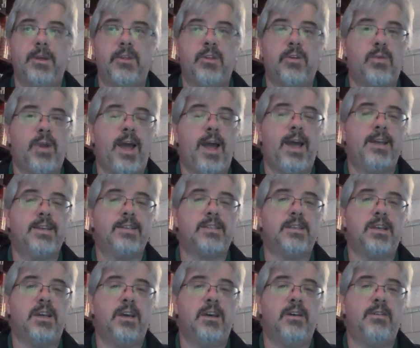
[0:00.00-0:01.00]
The
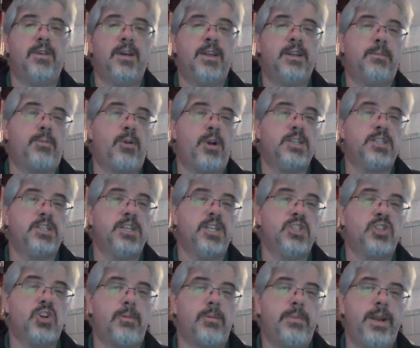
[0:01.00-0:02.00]
rise of a depression
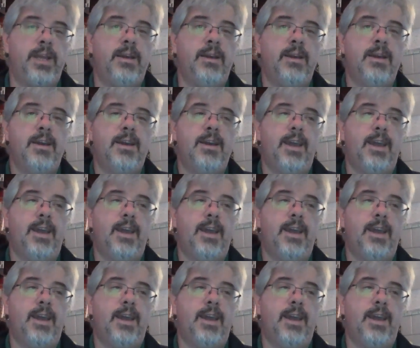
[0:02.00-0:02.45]
in Germany